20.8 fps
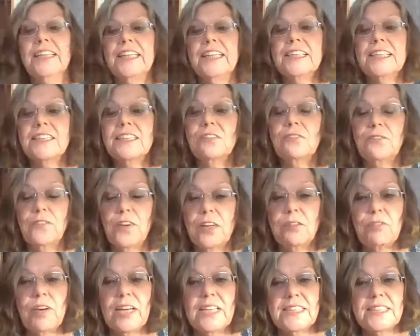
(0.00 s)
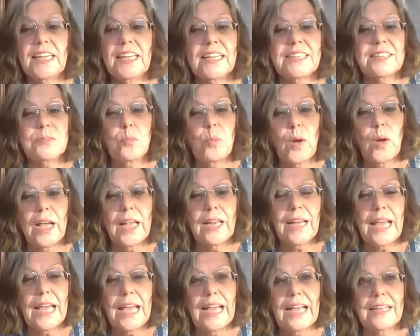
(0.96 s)
is the fundraising, as
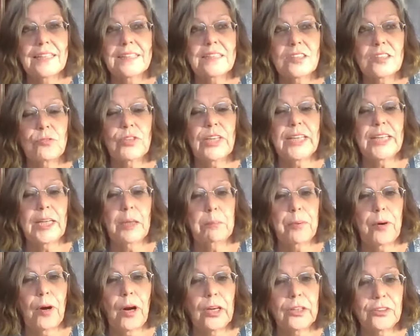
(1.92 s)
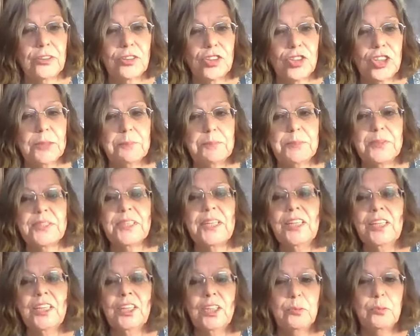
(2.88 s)
well as creating partnerships
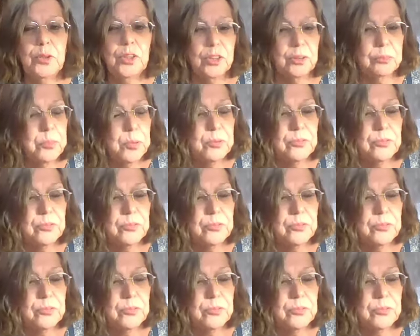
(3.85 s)
with